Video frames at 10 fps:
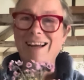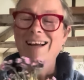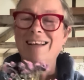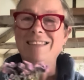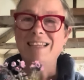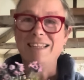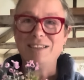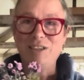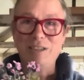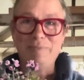and saying
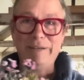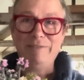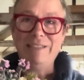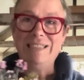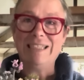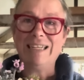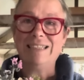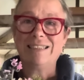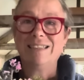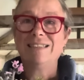that she'd been reading
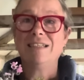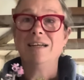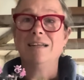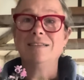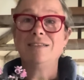it to her